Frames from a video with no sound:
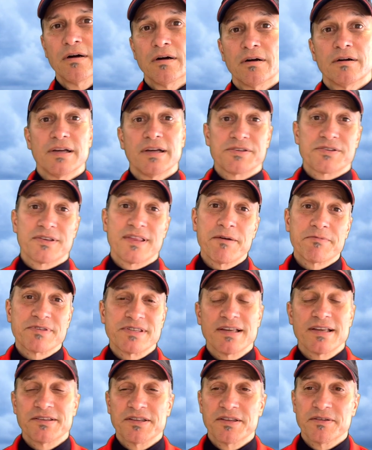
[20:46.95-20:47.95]
All right, so that was
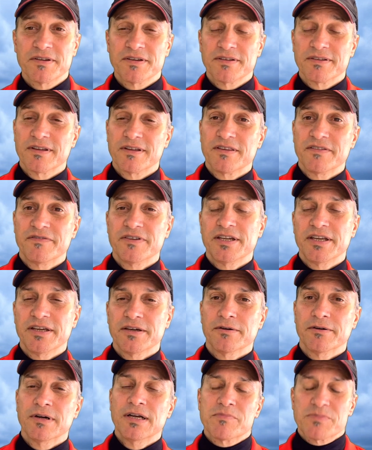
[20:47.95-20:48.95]
the end of the
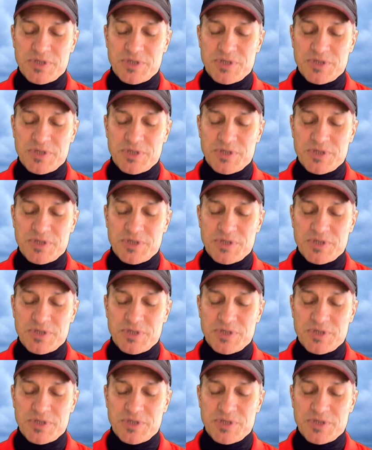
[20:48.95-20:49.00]
video.